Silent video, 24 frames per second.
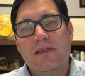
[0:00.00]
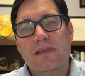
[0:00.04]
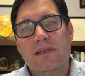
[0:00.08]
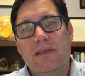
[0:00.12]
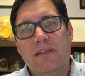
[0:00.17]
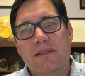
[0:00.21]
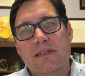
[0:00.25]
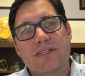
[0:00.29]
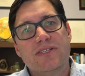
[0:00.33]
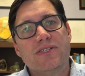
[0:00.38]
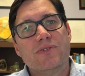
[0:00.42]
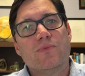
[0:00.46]

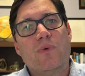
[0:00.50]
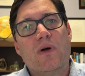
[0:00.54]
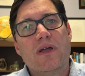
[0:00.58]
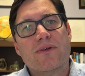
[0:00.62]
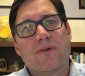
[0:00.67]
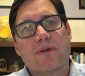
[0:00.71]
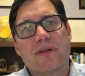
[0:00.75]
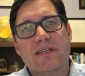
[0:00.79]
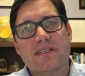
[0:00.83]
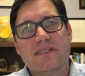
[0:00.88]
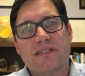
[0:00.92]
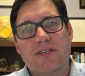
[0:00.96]
This is why
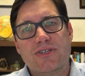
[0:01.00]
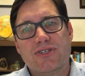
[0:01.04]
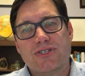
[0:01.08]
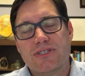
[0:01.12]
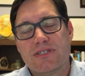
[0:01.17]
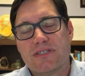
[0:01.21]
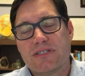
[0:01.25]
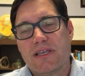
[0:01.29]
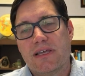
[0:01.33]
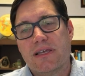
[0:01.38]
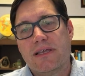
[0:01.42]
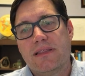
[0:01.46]

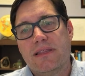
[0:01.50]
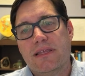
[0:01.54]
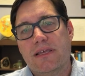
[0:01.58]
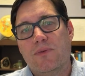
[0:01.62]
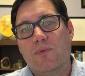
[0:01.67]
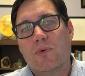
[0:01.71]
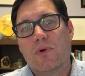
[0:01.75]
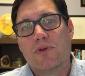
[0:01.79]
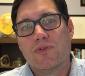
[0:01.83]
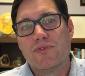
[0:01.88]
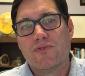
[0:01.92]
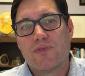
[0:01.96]
organizations like the
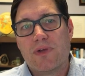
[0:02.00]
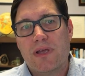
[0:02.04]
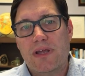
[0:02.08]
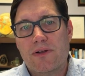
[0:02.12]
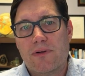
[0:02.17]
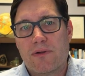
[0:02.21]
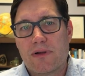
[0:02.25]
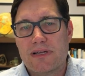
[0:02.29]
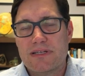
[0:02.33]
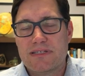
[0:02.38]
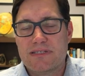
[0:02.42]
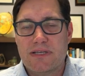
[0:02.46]
World Trade
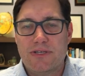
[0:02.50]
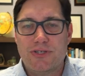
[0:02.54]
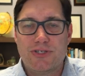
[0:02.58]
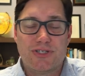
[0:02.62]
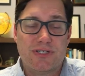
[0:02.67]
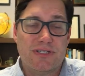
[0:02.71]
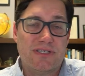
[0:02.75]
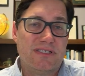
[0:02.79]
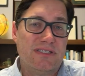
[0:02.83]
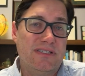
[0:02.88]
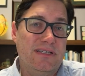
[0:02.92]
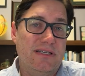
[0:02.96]

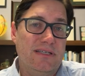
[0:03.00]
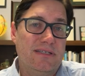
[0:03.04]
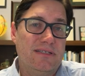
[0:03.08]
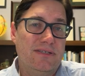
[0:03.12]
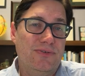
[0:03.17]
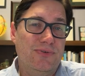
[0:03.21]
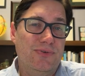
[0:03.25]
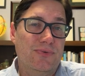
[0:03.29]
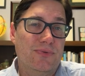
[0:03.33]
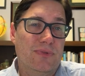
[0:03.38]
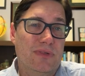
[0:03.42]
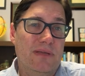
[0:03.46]
Organization seek
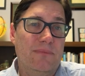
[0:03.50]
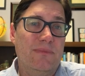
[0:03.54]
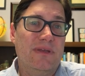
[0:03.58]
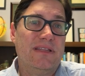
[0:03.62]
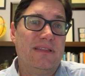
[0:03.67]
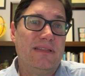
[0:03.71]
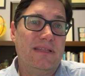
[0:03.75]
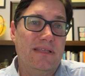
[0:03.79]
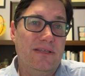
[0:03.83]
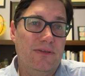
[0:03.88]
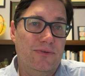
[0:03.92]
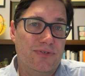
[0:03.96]
to limit
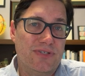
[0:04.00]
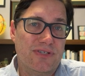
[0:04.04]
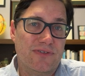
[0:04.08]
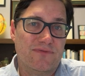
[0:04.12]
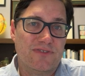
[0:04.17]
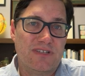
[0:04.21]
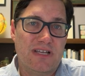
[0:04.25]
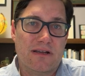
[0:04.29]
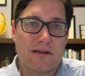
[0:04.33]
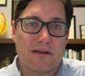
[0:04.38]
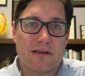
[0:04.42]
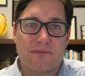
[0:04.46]
the use of
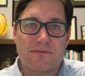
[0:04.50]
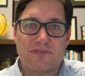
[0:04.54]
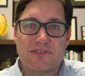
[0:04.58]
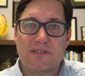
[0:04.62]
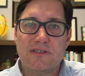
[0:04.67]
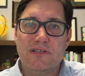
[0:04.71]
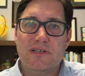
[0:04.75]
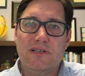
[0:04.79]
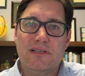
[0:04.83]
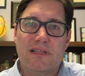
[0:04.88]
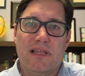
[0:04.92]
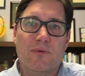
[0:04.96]
tariffs.
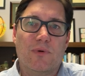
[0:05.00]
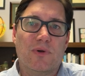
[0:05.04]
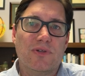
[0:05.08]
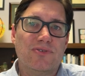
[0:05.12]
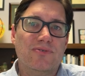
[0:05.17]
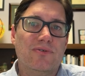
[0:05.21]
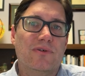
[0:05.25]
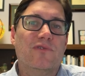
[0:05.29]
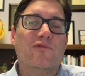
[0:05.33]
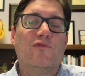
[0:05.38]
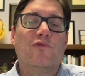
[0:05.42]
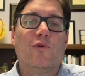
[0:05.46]
They want
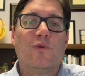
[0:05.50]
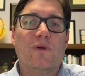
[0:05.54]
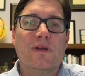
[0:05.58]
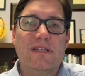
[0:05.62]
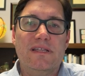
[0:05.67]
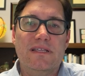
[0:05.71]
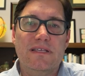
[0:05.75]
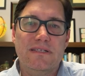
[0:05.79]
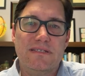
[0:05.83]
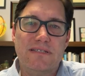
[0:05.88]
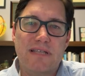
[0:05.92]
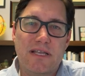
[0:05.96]
to avoid
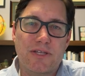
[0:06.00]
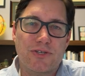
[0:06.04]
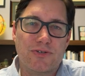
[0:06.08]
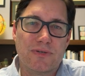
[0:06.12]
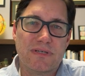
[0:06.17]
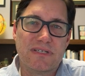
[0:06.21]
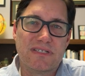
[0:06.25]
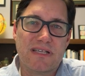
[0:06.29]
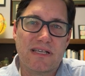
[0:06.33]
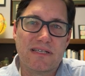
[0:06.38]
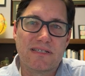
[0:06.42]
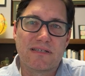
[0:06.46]
these
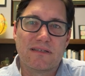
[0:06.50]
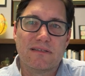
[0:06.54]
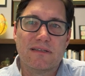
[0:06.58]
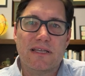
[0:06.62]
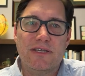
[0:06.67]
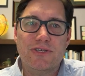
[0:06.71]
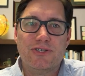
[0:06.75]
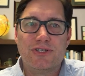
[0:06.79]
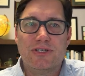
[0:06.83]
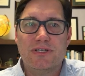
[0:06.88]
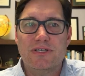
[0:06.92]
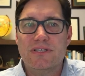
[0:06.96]
dangerous
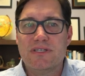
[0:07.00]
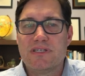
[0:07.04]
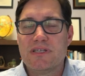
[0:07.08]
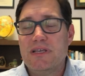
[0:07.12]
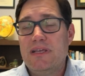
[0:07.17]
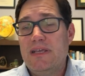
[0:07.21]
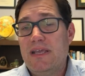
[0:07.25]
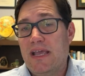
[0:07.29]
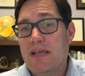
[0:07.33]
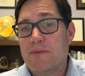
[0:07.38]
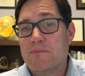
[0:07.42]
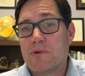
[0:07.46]
escalations
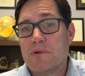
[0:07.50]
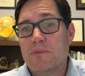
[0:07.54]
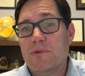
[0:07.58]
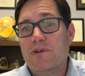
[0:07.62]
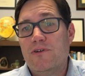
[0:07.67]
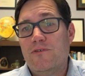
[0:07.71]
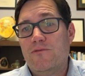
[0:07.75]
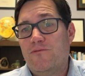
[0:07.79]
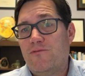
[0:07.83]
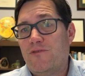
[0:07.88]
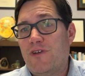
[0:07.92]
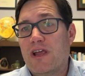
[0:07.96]
and
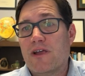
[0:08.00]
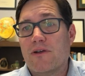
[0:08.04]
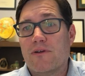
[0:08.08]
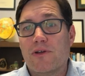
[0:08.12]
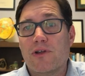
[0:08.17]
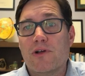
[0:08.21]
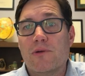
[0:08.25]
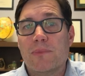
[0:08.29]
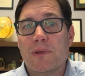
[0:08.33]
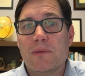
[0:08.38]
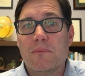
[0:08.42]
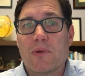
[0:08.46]
promote fair and
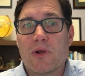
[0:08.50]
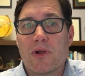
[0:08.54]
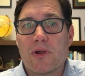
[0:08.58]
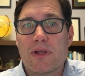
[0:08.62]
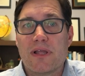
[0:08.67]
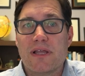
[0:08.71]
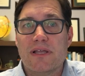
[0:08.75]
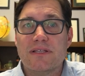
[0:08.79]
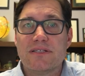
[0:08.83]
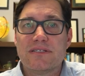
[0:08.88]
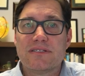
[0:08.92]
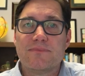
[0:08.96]
open
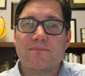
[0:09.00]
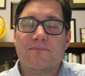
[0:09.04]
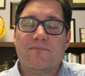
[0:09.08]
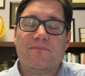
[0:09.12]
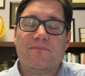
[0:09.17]
markets.